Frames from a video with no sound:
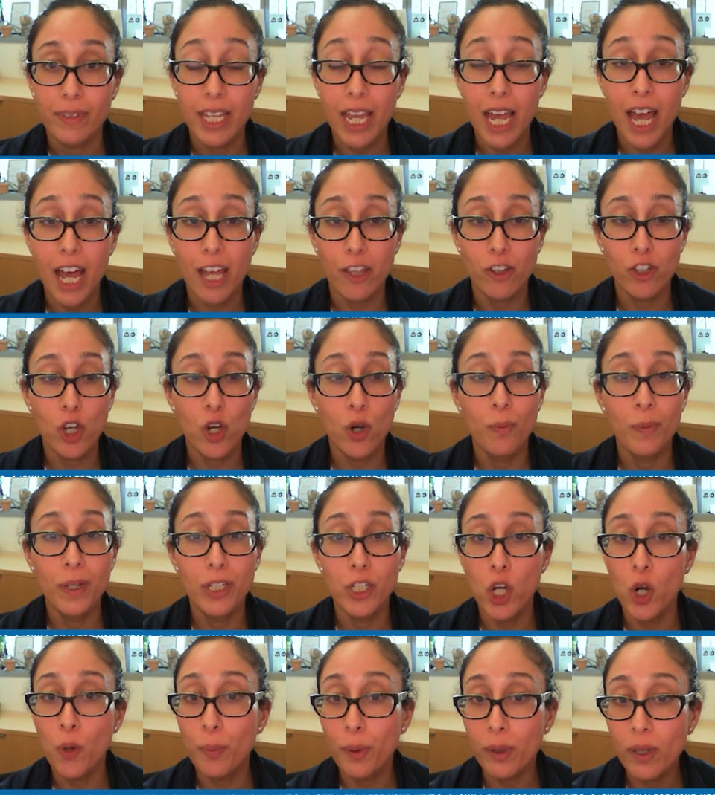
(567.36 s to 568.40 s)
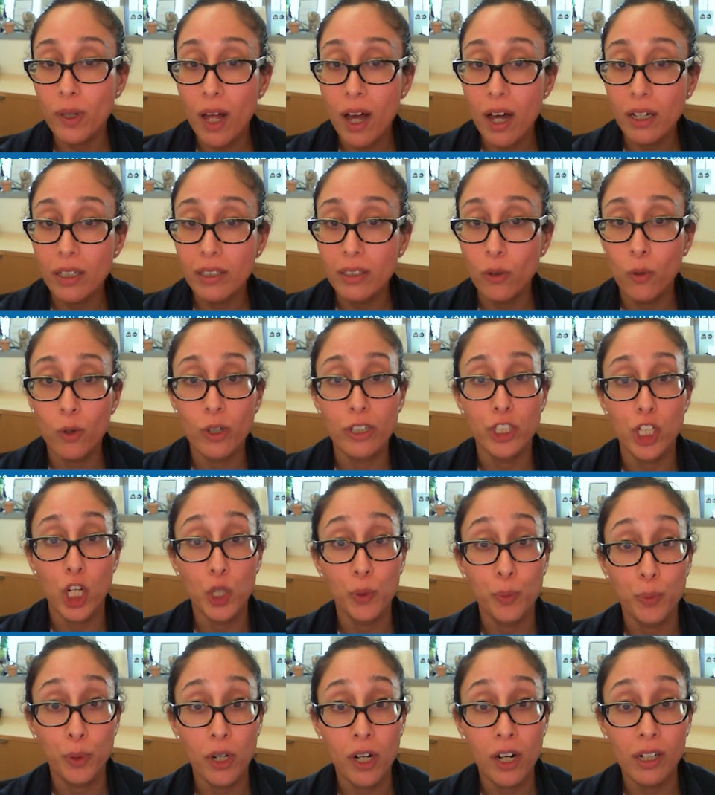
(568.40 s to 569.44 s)
Yeah. So metoprolol or
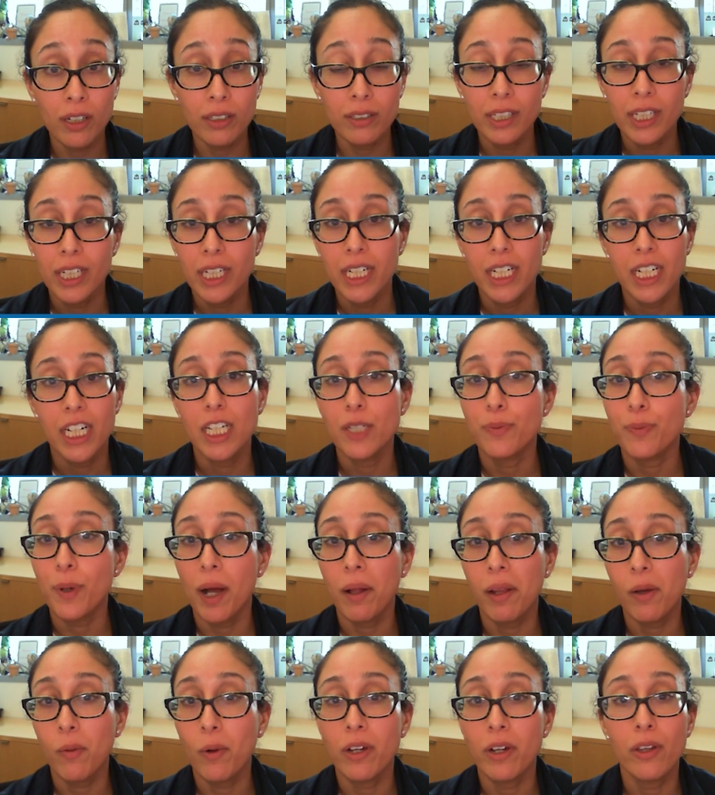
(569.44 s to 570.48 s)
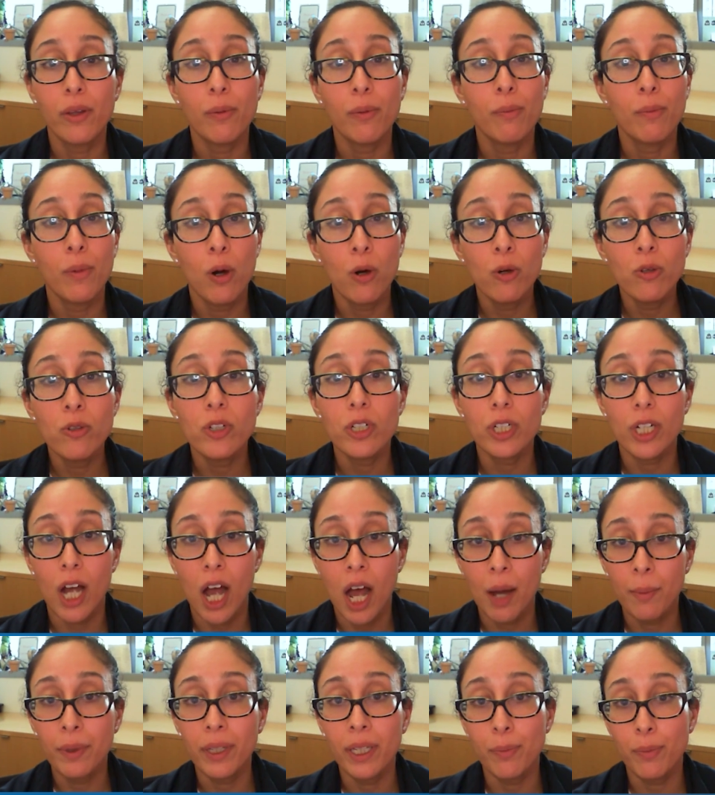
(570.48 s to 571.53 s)
toprol is probably one of the most
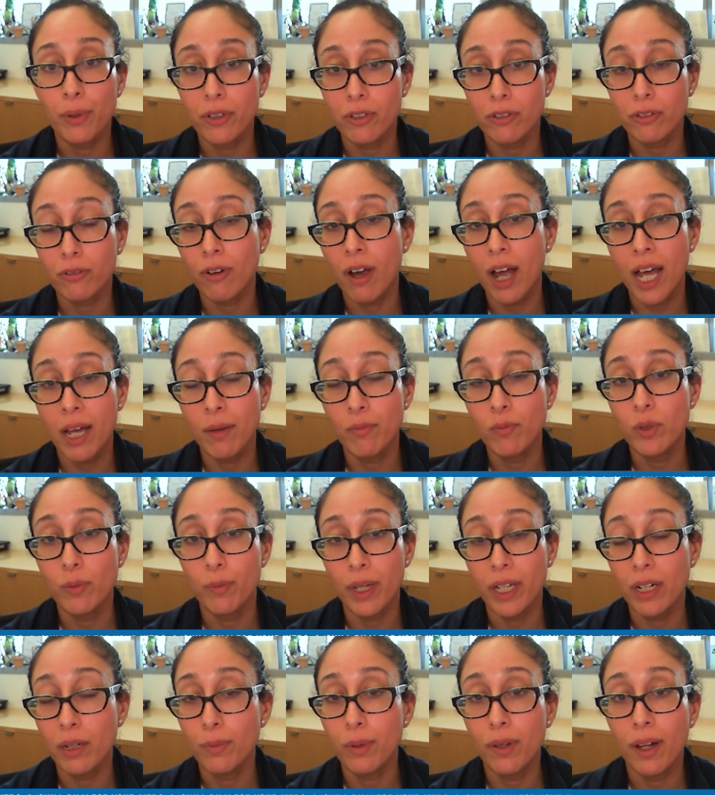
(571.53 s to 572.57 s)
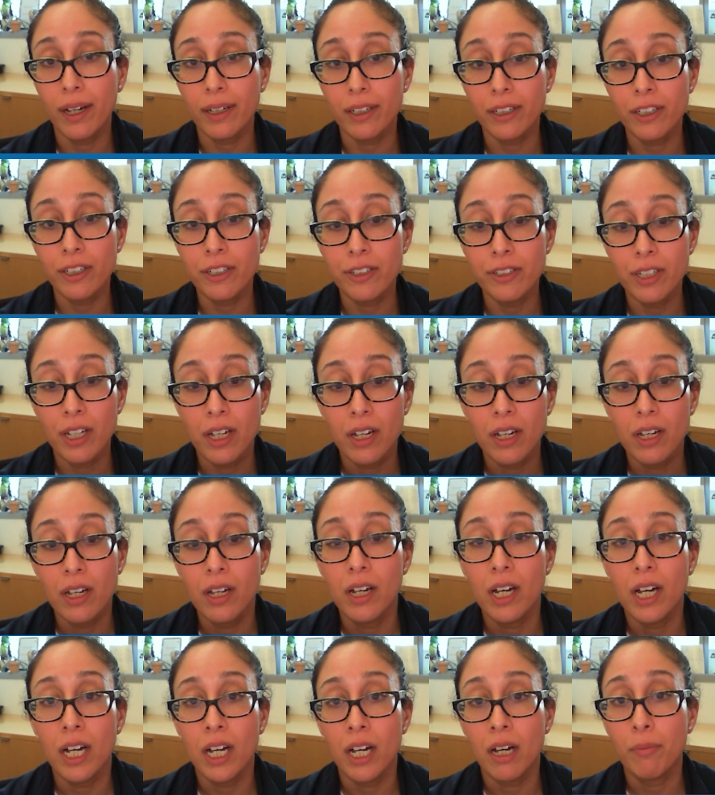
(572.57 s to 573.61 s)
commonly prescribed beta blockers.
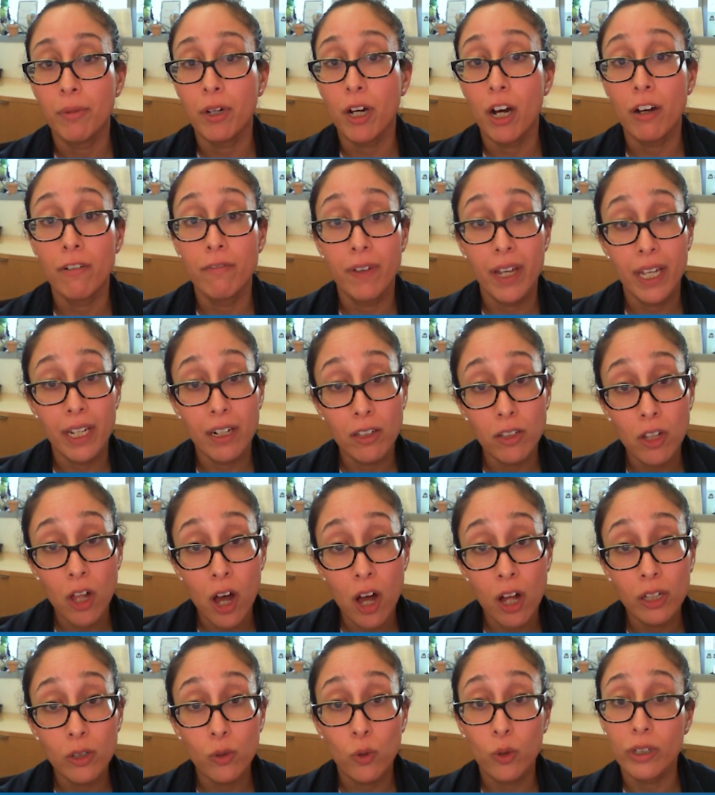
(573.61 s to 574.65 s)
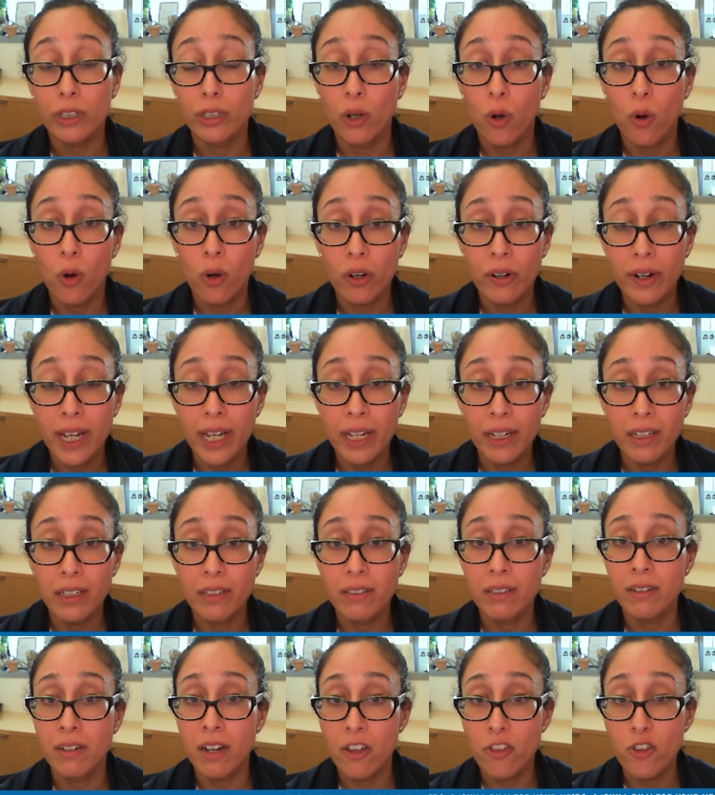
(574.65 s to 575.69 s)
Um, carvedilol or Coreg is
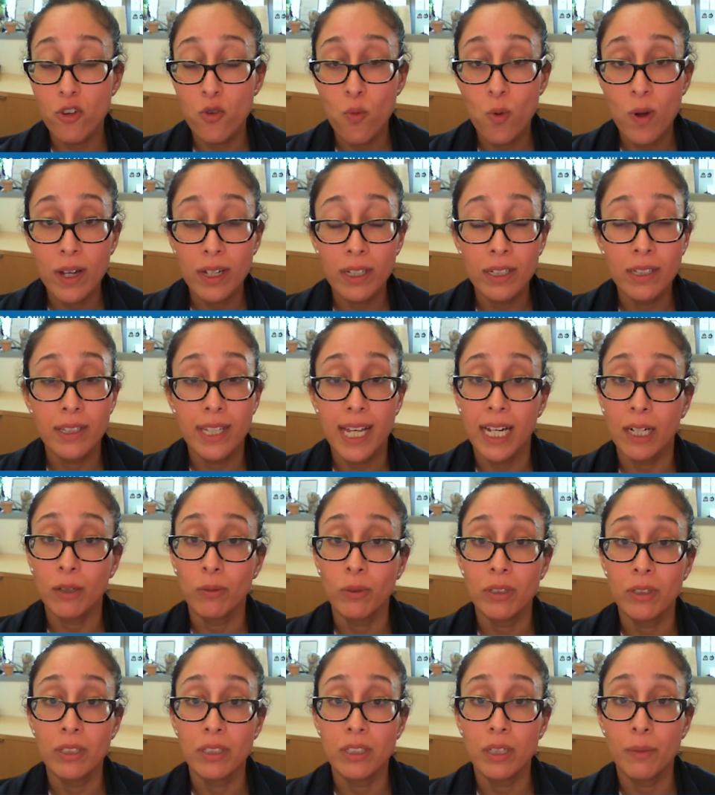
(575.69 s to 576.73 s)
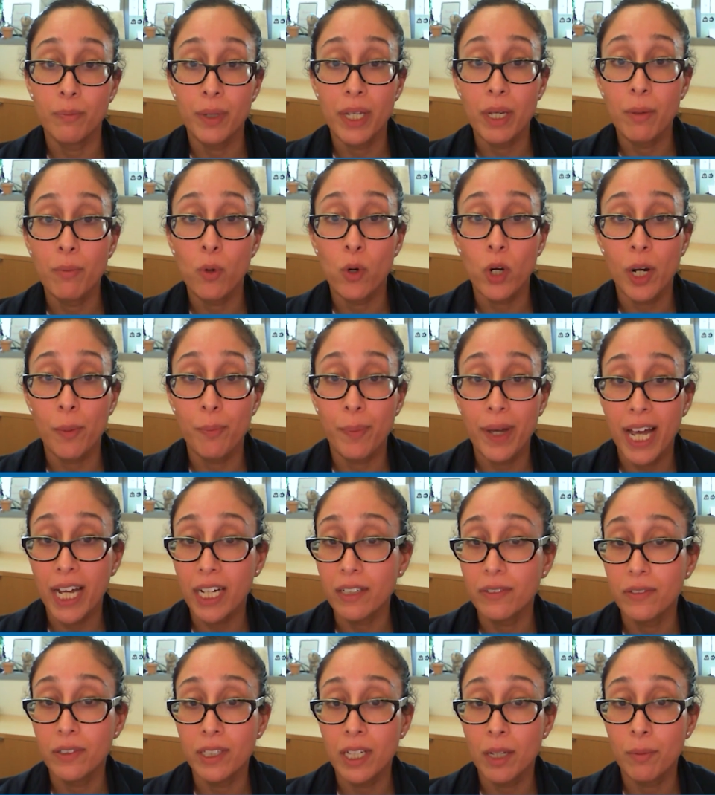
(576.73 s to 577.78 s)
another one. That one's a bit more
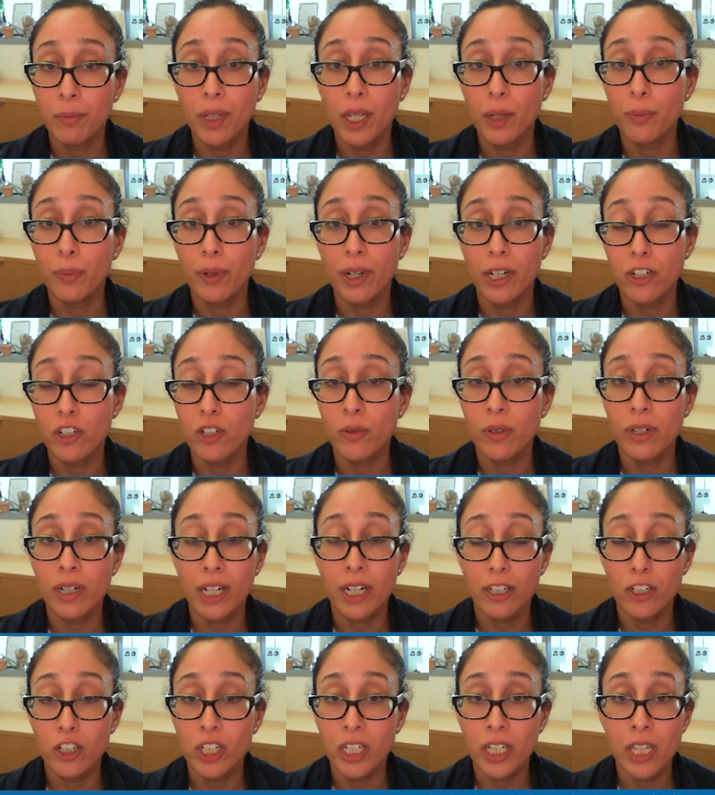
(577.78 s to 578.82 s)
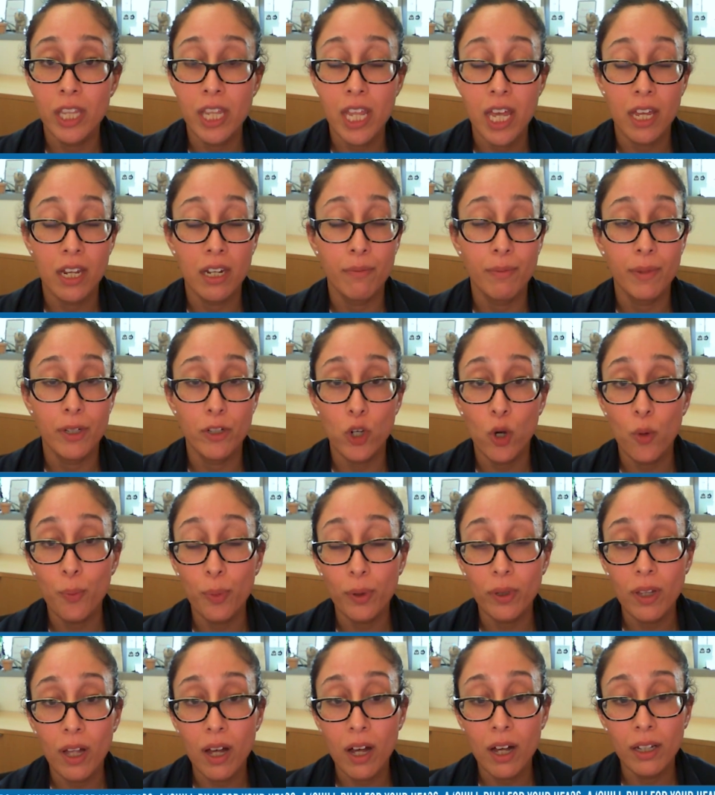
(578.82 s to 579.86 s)
impactful on blood pressure reduction than
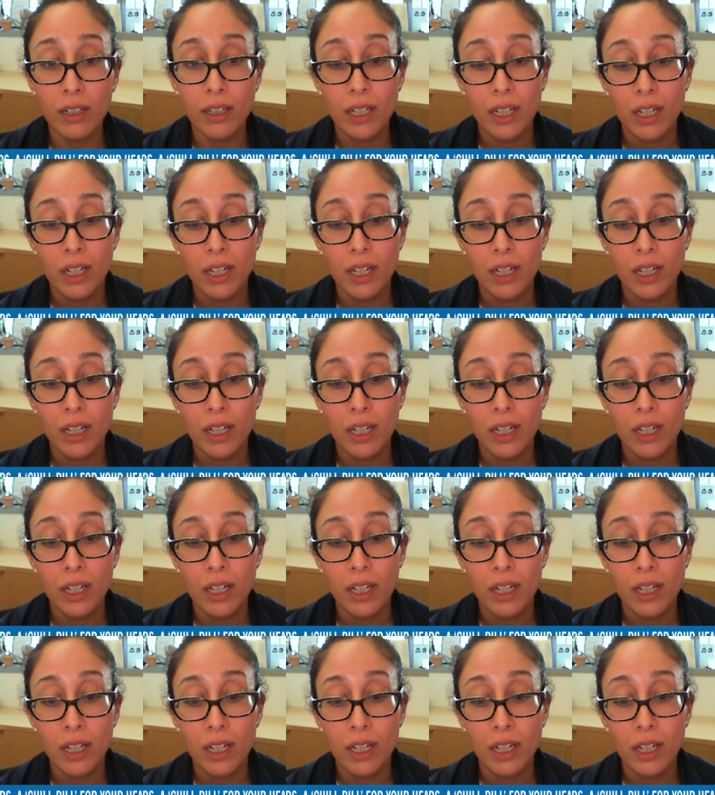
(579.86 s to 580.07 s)
metoprolol.